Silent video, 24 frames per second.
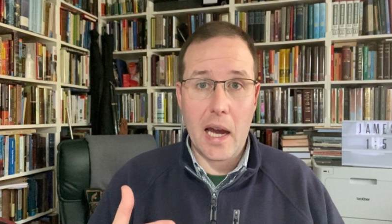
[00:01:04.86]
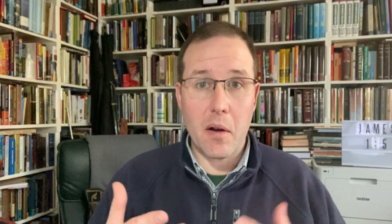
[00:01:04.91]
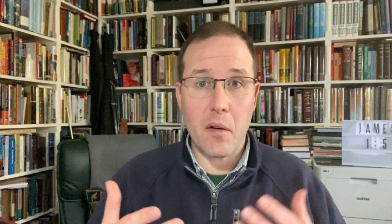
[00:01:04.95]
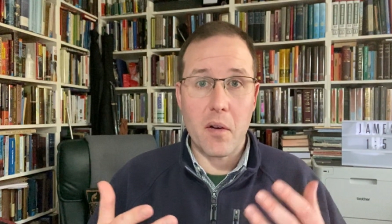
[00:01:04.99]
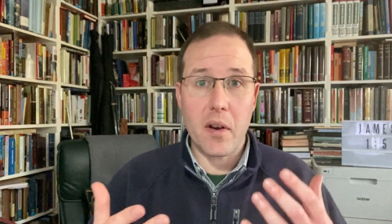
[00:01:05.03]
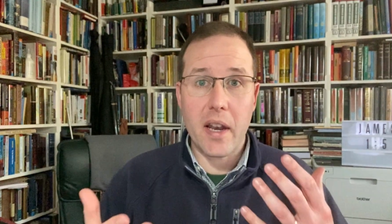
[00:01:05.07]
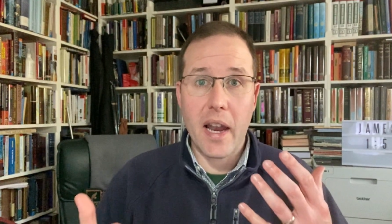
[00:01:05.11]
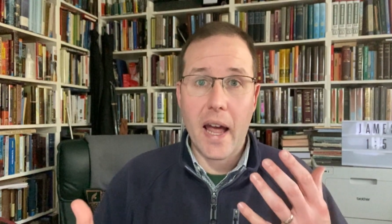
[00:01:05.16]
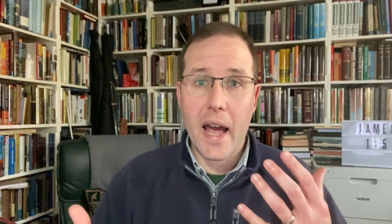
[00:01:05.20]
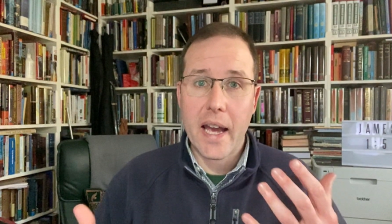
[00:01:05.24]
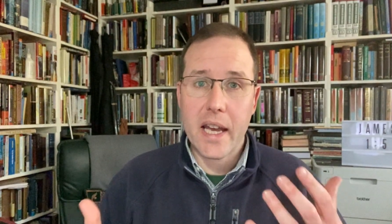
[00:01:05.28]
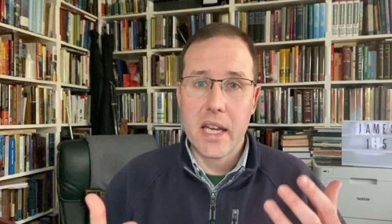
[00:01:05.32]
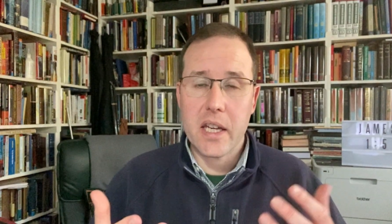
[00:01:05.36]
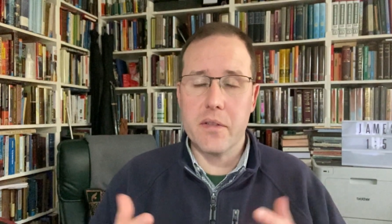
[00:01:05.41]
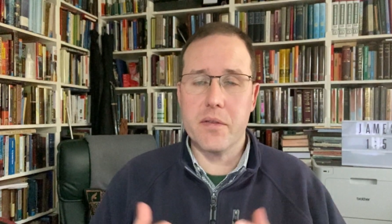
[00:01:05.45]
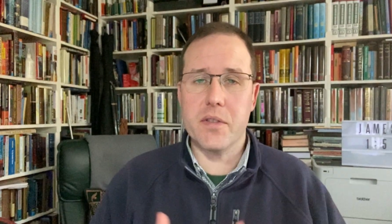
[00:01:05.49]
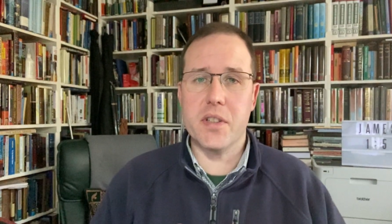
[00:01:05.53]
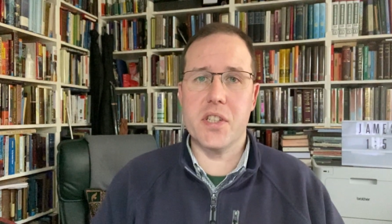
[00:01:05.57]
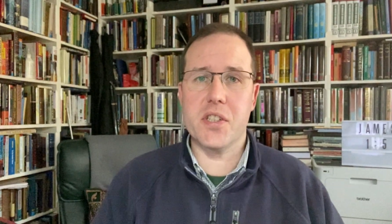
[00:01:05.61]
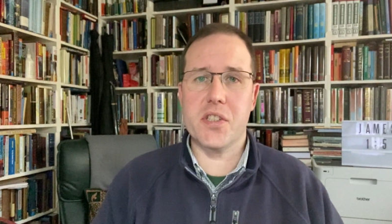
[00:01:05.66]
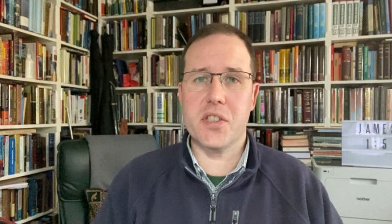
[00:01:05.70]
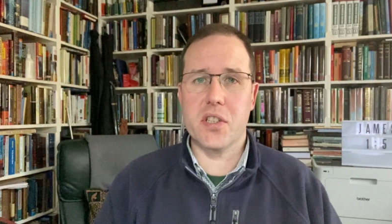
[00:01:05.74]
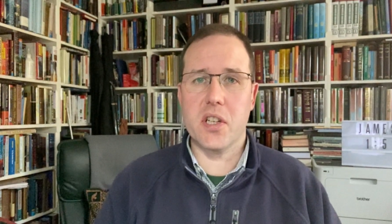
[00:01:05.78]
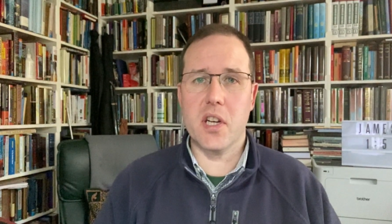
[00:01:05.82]
our lack of
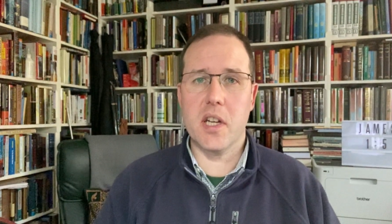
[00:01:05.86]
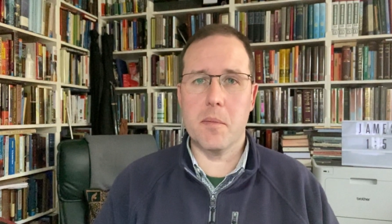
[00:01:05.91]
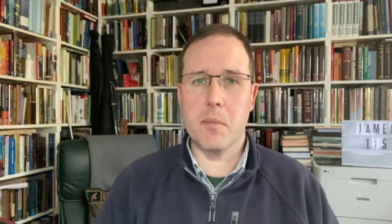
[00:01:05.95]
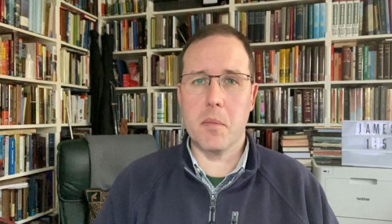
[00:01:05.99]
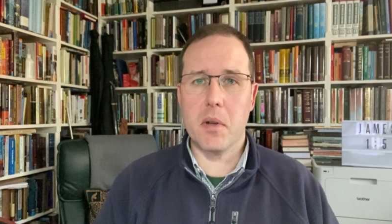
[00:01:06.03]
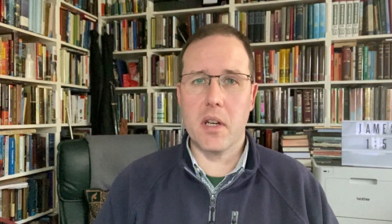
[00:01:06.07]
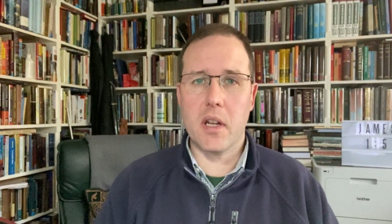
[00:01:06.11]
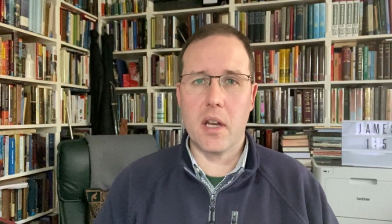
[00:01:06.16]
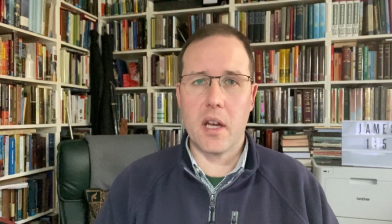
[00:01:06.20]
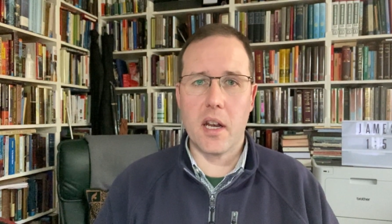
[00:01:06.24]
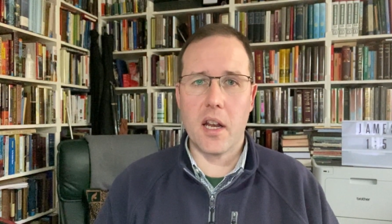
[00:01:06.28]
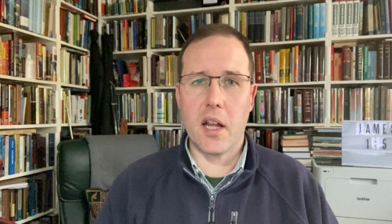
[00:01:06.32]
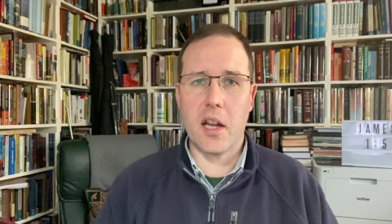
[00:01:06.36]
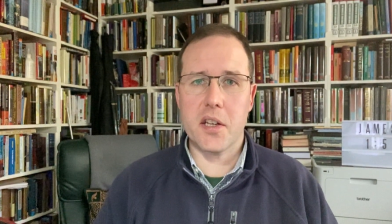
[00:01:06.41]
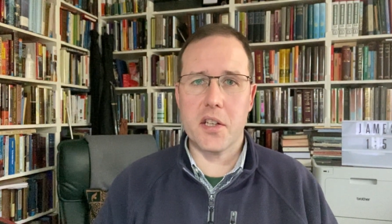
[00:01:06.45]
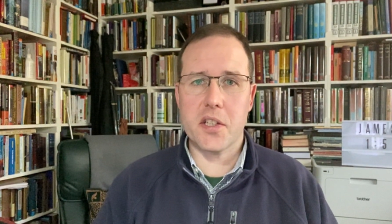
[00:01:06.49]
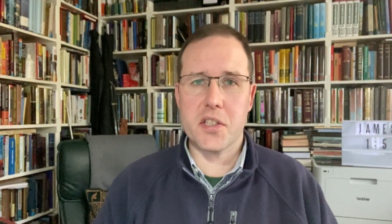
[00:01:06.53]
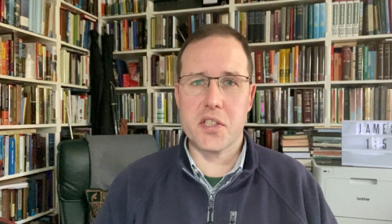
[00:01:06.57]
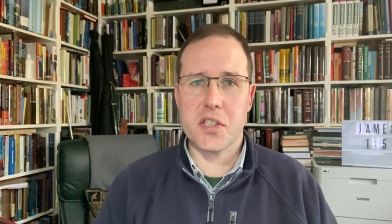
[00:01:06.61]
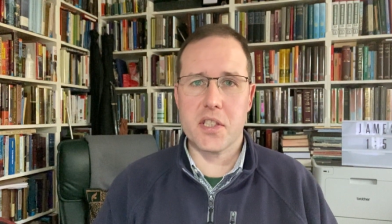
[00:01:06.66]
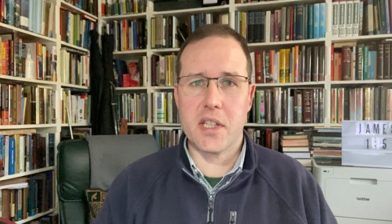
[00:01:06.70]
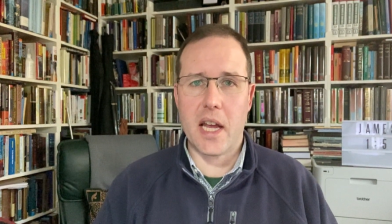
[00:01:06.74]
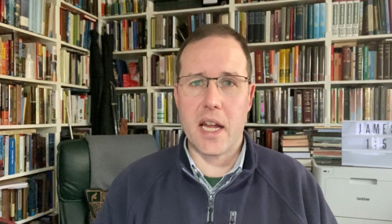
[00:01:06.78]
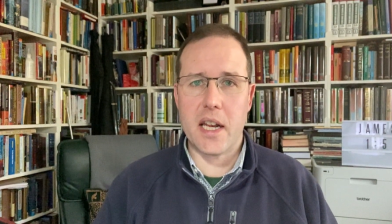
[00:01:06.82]
discernment and
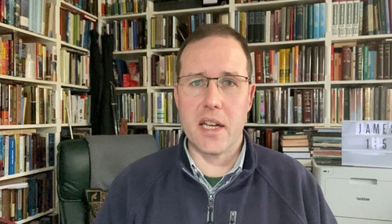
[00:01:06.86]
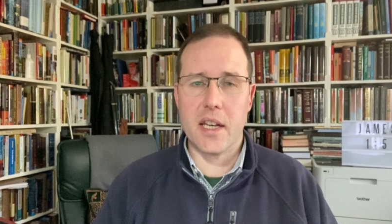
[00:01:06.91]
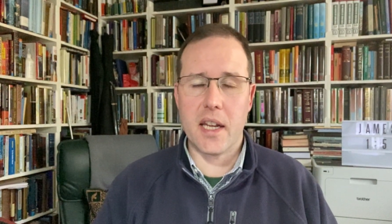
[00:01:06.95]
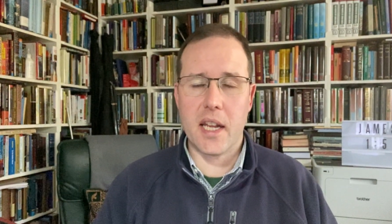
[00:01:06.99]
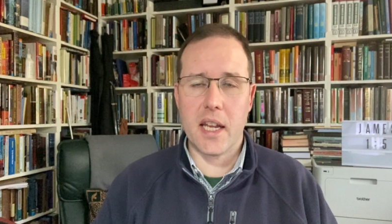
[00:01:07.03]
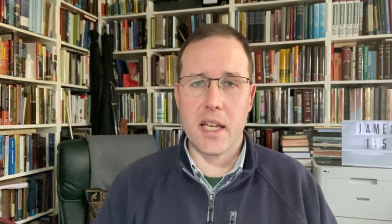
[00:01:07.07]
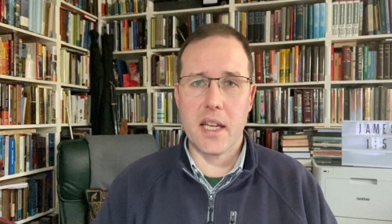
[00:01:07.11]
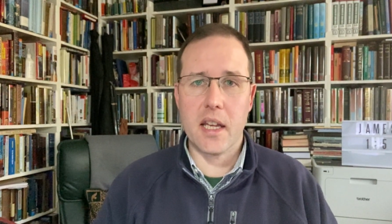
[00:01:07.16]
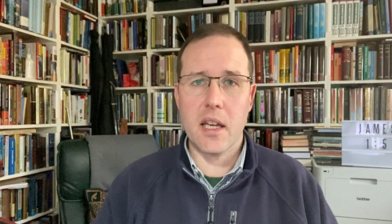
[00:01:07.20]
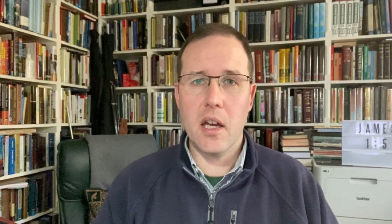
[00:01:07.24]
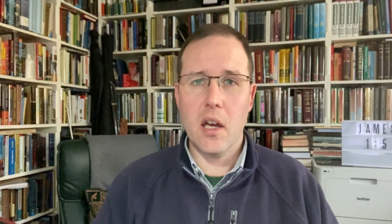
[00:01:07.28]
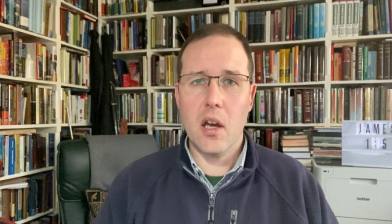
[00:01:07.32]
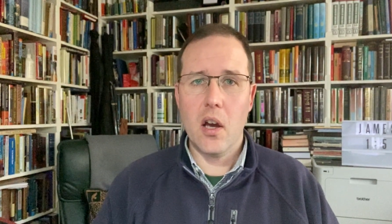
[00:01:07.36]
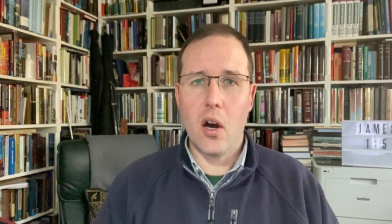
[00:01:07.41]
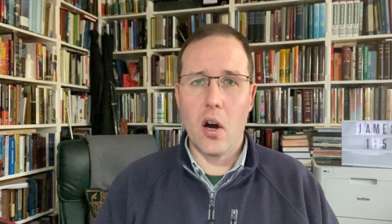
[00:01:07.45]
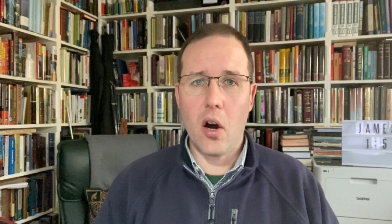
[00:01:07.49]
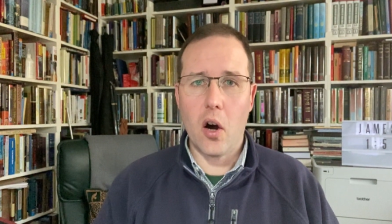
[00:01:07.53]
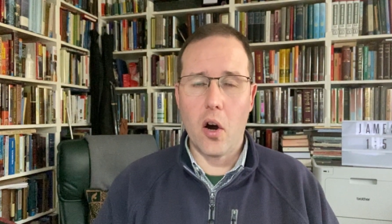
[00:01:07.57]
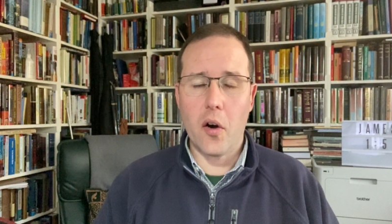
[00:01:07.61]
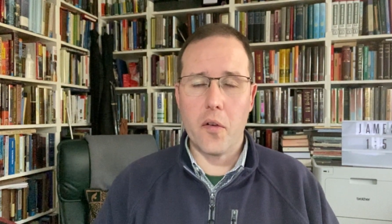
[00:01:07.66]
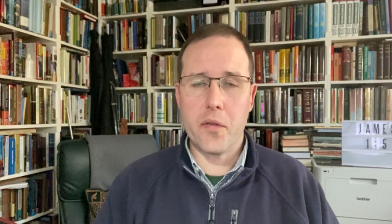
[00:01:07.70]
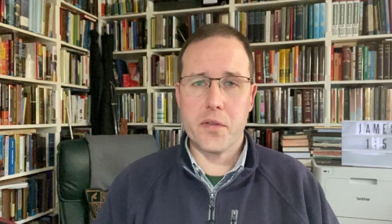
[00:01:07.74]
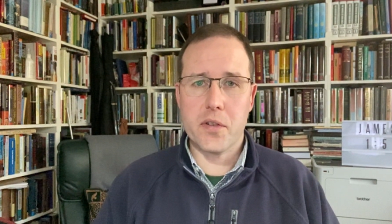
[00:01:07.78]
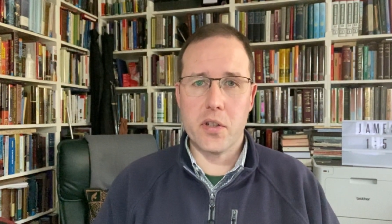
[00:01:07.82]
understanding
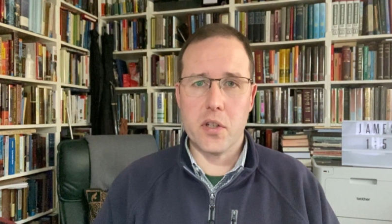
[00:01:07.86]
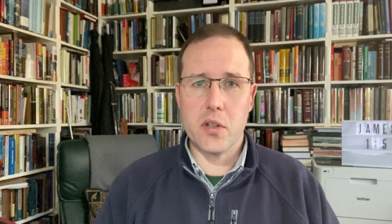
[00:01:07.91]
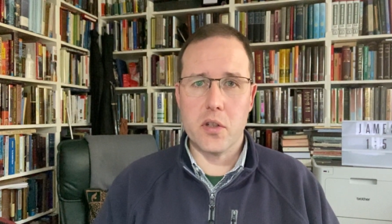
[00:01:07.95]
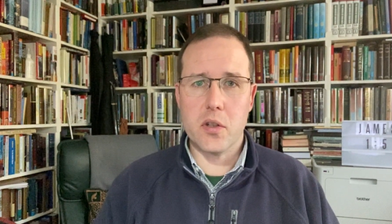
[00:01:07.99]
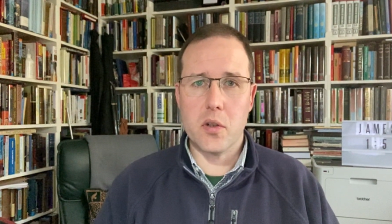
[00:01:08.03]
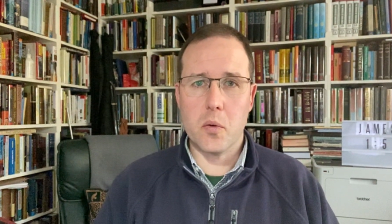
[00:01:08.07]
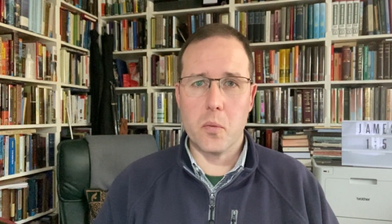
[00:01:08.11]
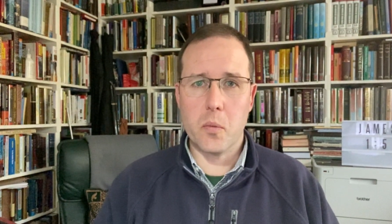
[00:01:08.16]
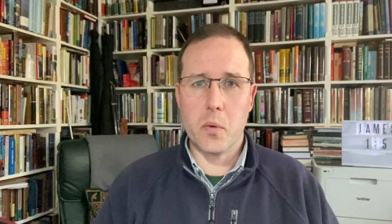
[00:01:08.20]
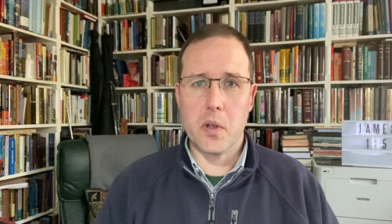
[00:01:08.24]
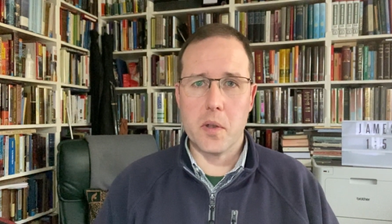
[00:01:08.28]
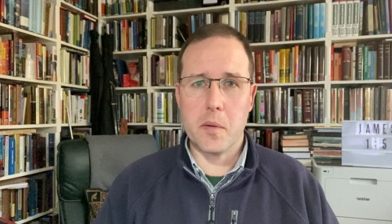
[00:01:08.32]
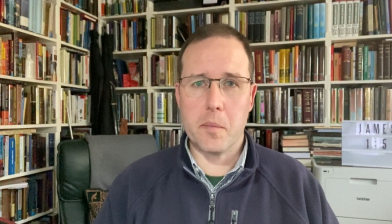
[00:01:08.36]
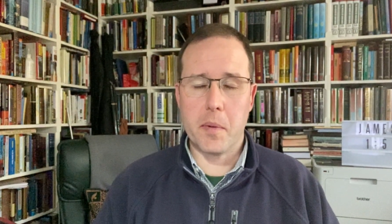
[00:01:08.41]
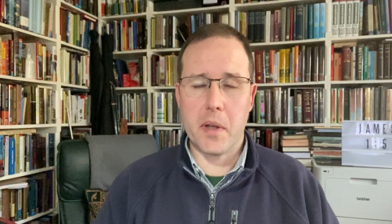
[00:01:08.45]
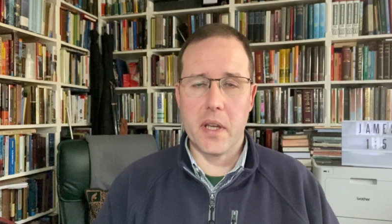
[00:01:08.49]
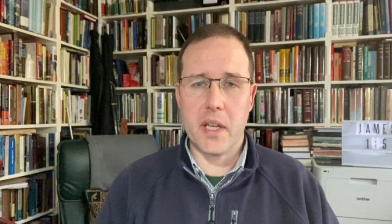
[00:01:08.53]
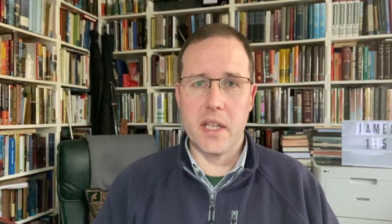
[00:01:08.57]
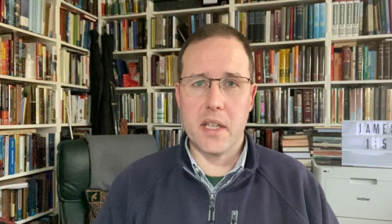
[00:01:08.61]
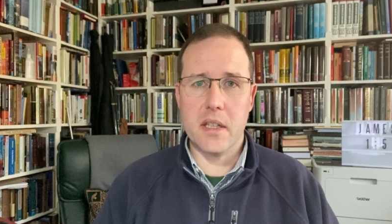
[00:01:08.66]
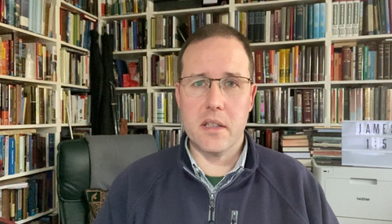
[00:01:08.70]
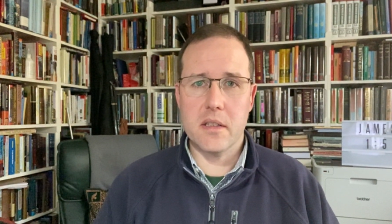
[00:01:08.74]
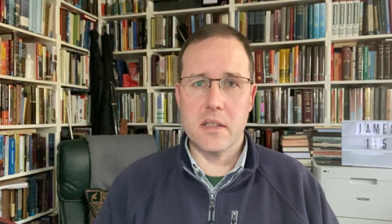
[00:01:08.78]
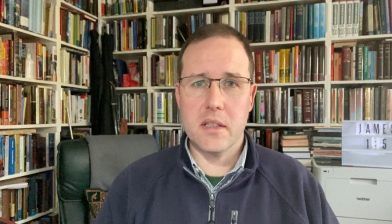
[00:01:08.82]
often will
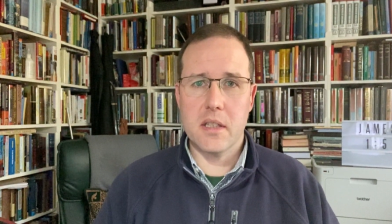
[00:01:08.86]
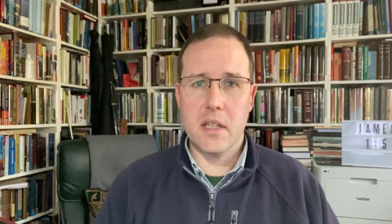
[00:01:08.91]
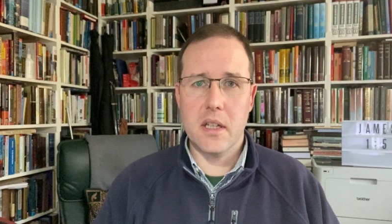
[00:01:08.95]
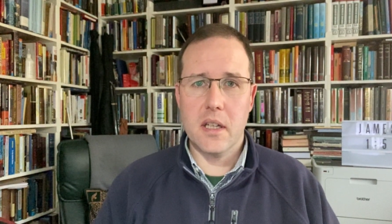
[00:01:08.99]
be.